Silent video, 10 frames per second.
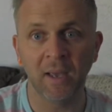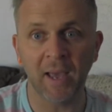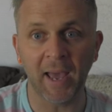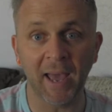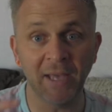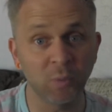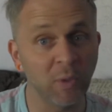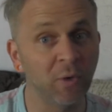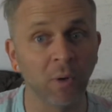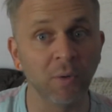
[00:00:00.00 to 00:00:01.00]
as we
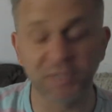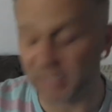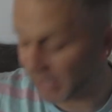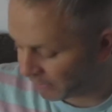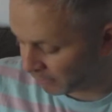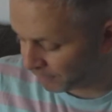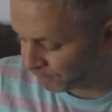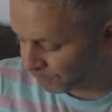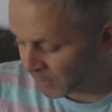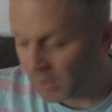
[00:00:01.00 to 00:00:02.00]
grow together.
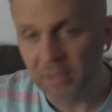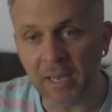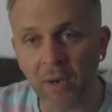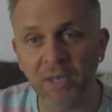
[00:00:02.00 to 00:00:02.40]
Now,